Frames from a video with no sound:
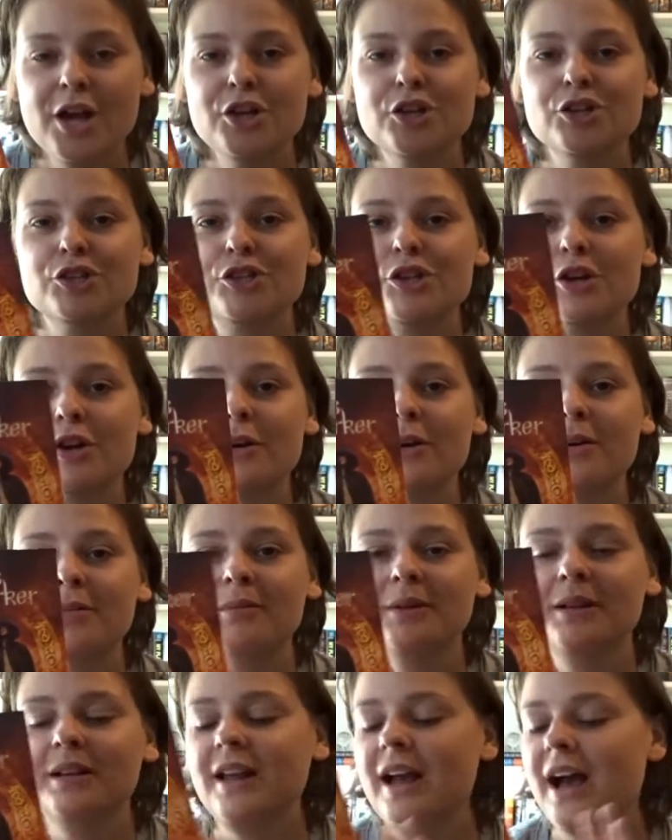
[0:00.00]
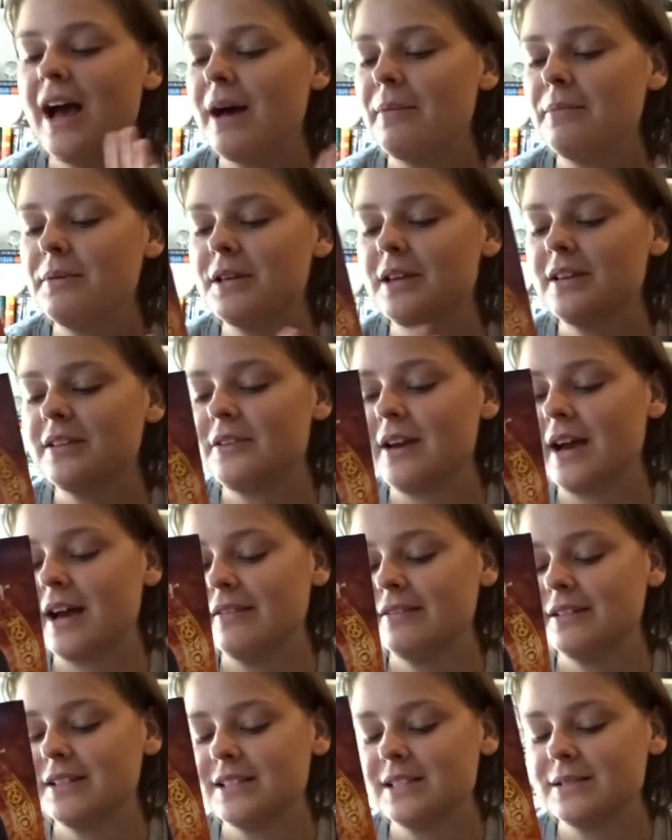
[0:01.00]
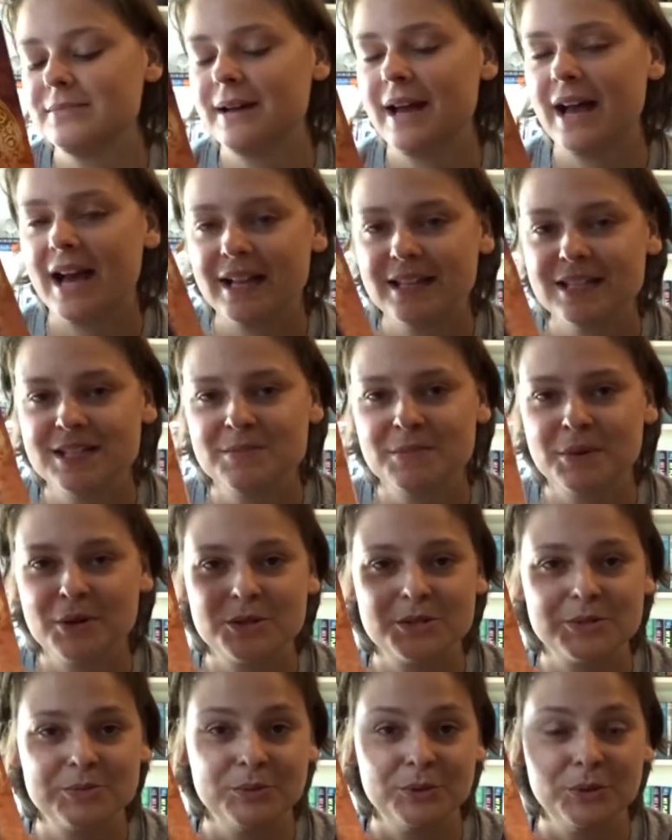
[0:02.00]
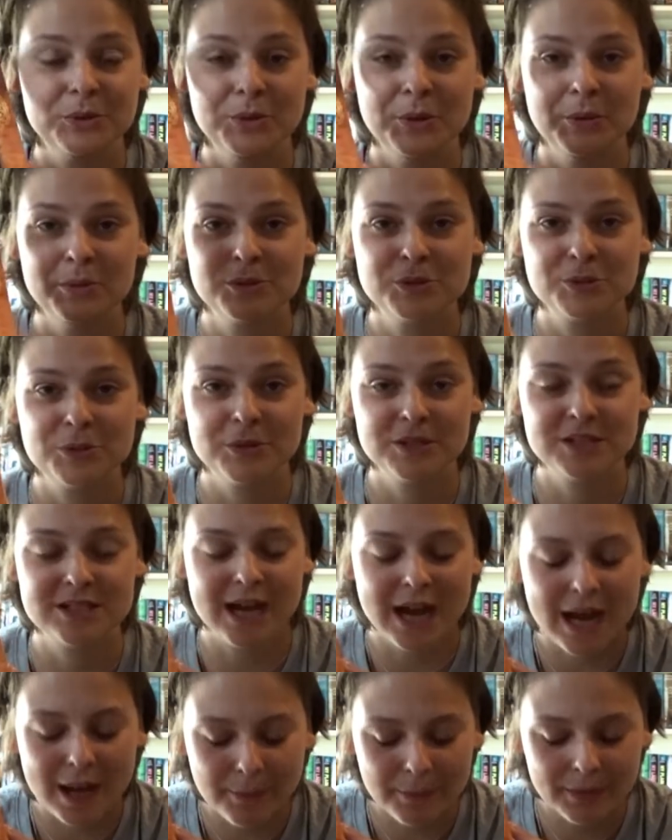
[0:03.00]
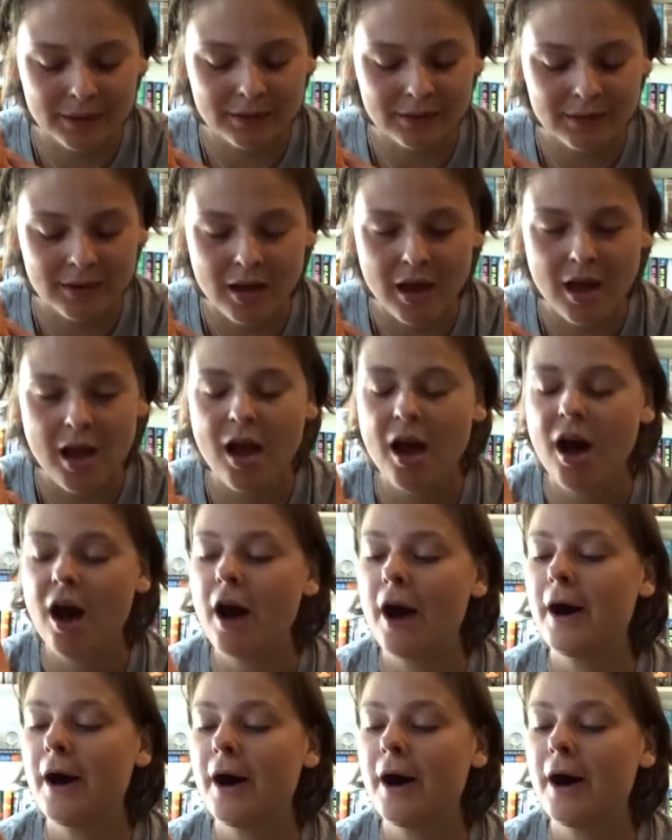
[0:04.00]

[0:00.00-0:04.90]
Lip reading: So I'm really happy to have this in my hands, because I want to know what's going to happen.